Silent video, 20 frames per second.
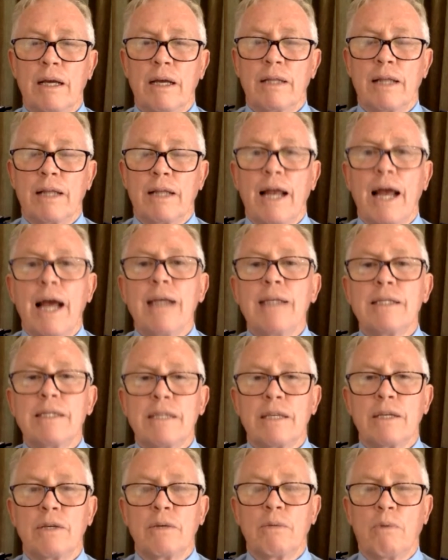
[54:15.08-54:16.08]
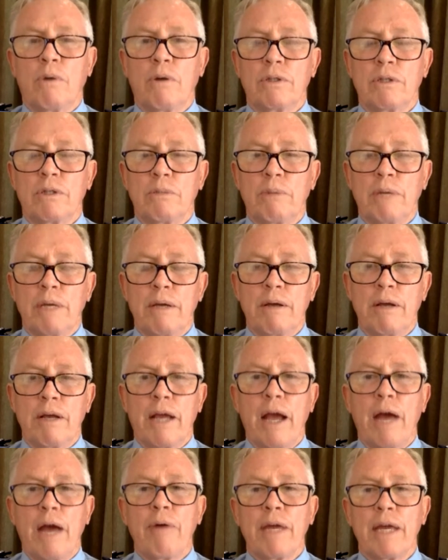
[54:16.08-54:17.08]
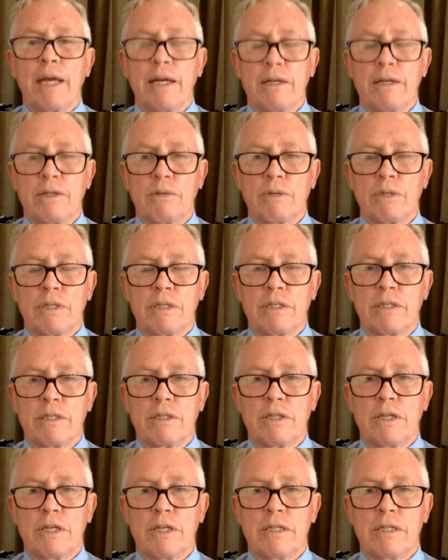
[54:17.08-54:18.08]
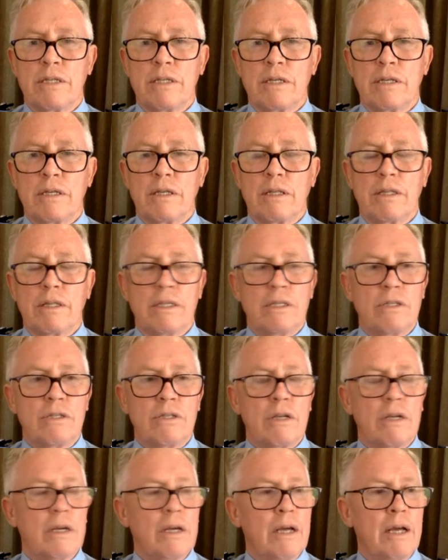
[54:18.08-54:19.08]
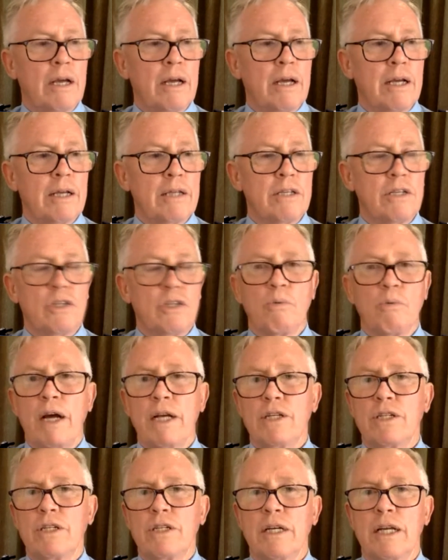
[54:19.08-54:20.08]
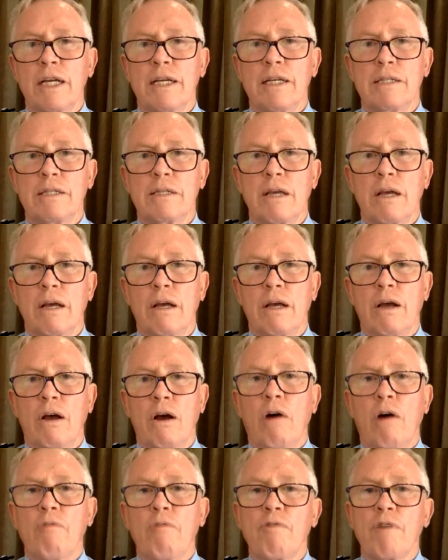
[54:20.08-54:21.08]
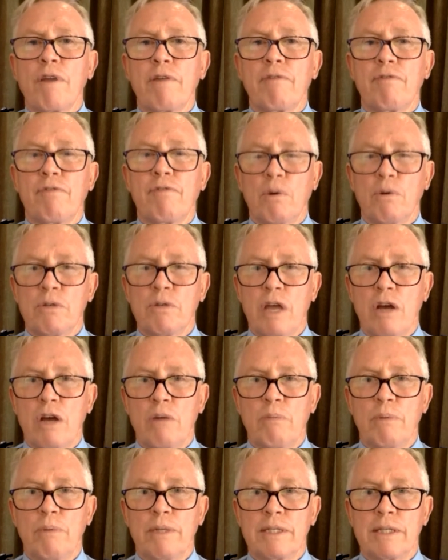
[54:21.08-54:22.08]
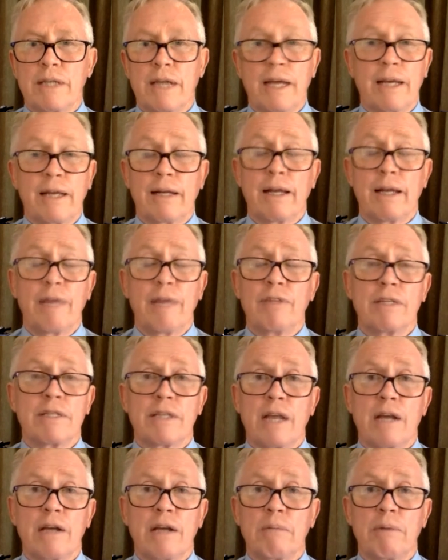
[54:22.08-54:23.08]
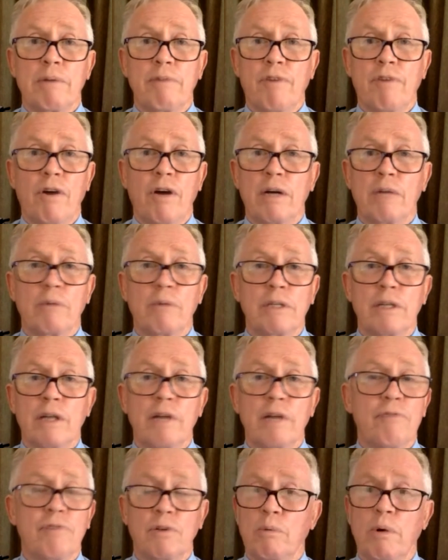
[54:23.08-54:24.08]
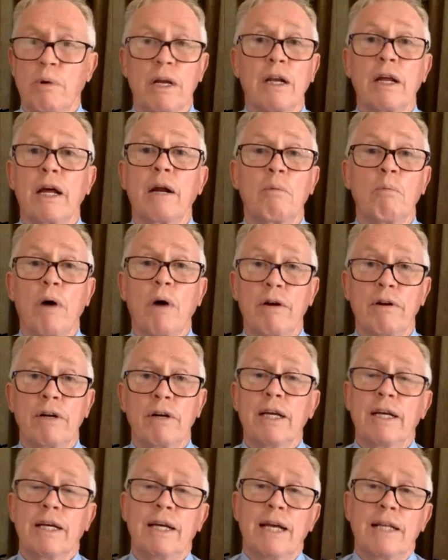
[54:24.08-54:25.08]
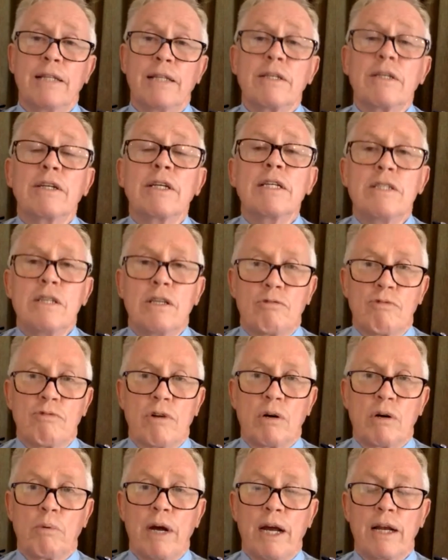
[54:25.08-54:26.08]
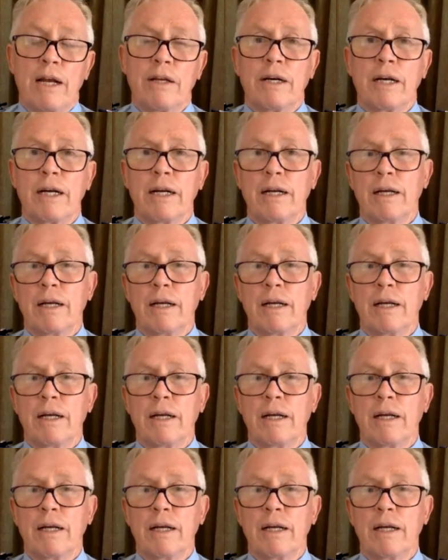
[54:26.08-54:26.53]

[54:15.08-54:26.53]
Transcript: the last thing you want to be going into this situation is offering false hope and saying everything's going to be fine when you know full well it won't. It's an easy throwaway line.